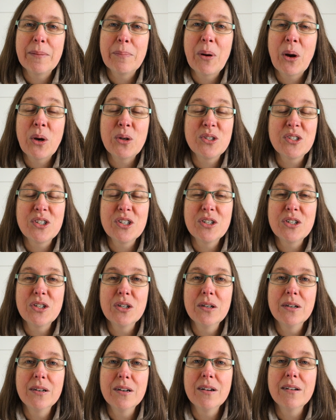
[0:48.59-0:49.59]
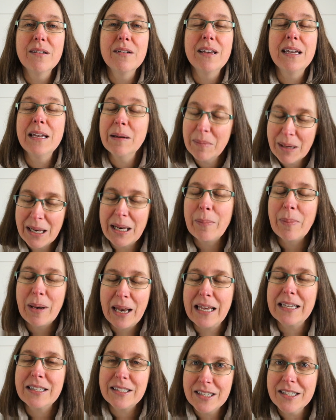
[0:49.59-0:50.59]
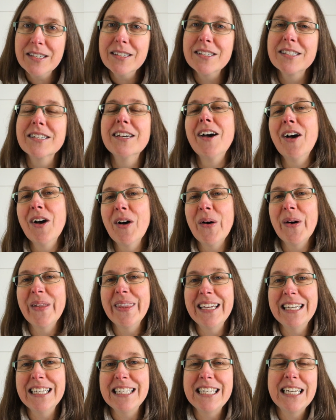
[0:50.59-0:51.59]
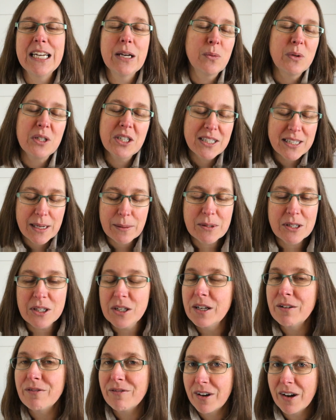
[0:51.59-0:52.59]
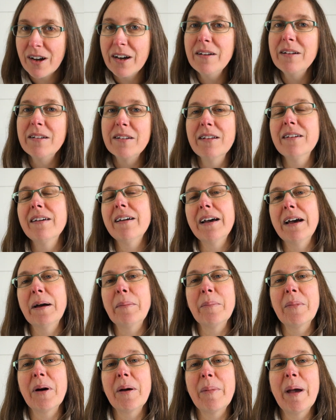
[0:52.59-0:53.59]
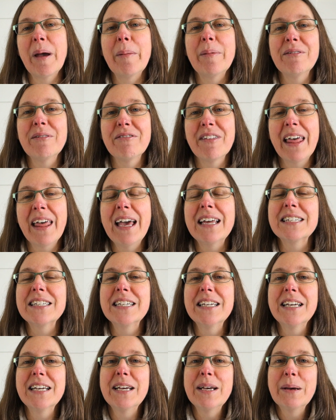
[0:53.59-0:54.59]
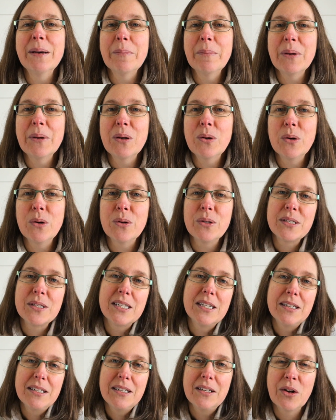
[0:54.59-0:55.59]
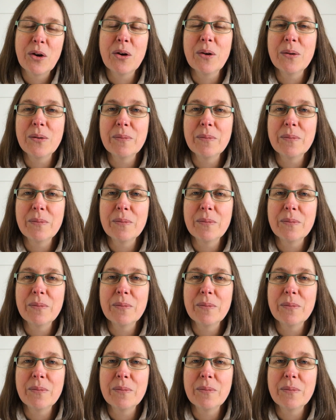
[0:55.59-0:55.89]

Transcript: posted in many places on the internet, which is absolutely fine. I'm happy for that because, you know,